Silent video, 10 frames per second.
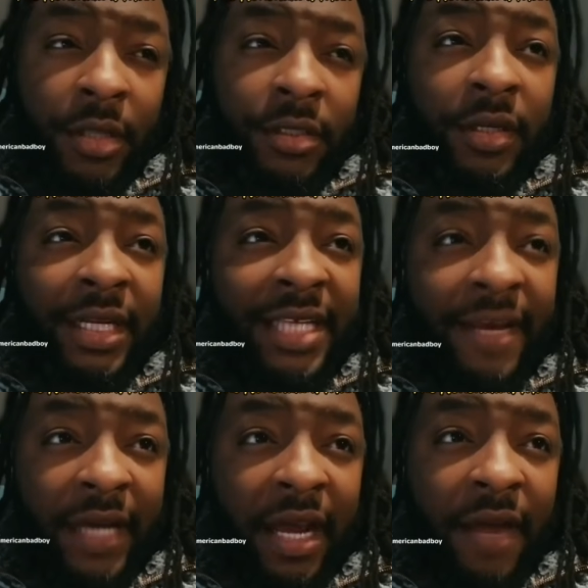So let's
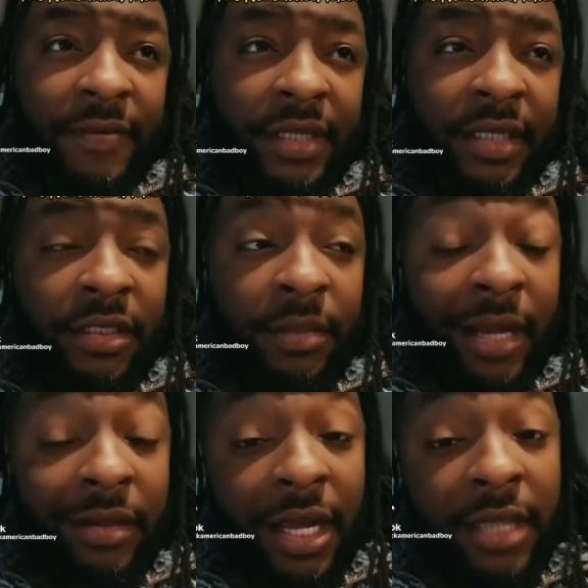have a conversation
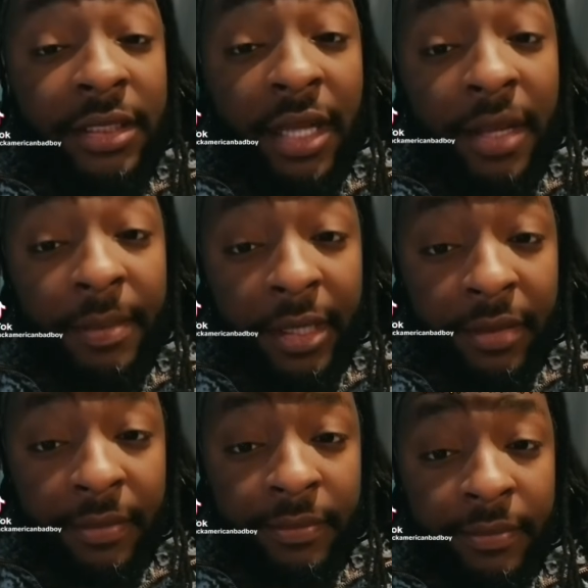about nonchalant
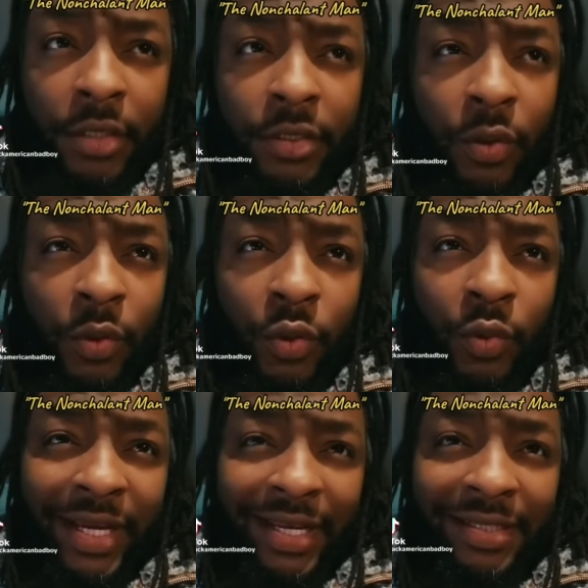men. So
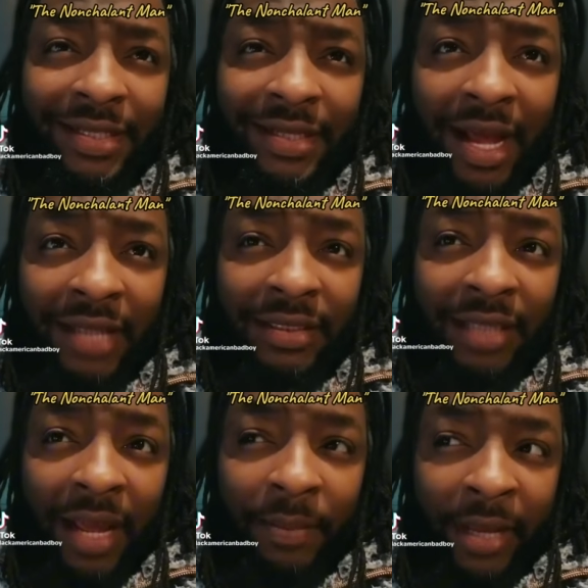who is the
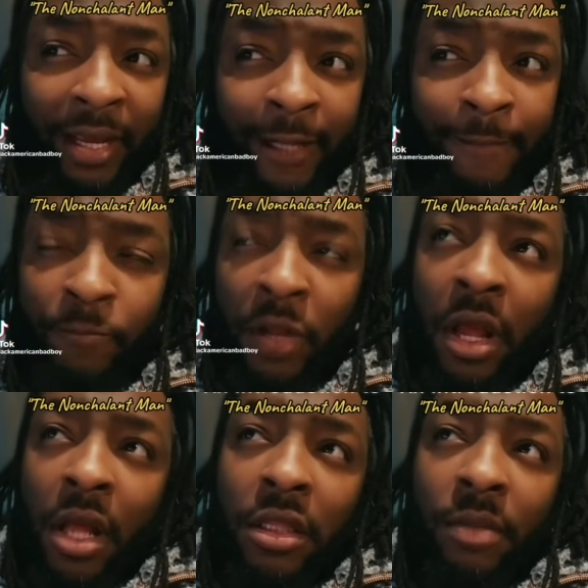nonchalant man?
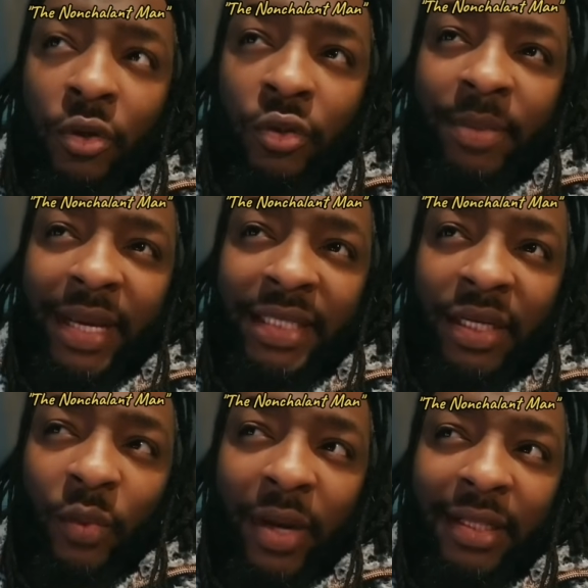The most
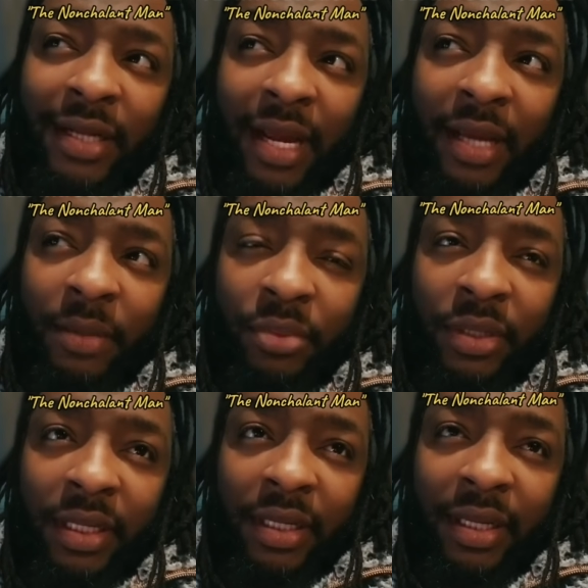basic way that I can
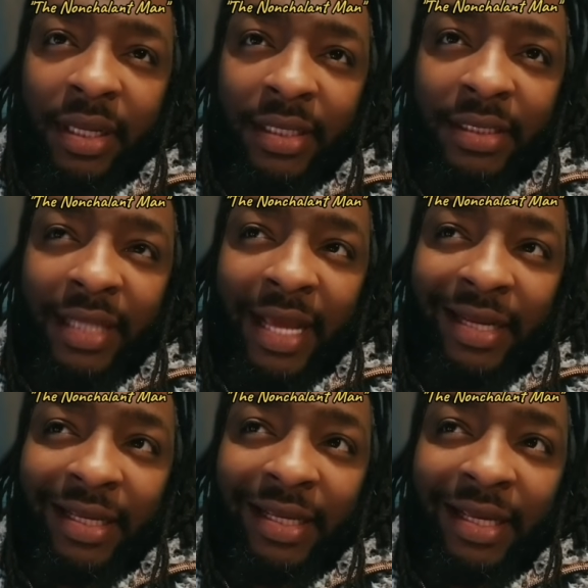put it is that
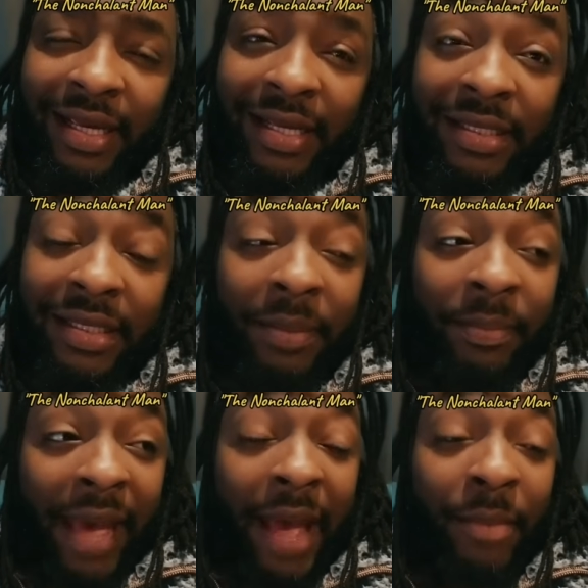he is the
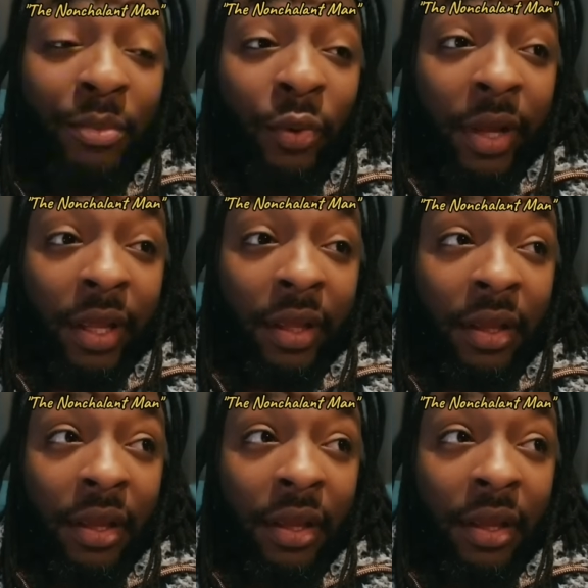bad boy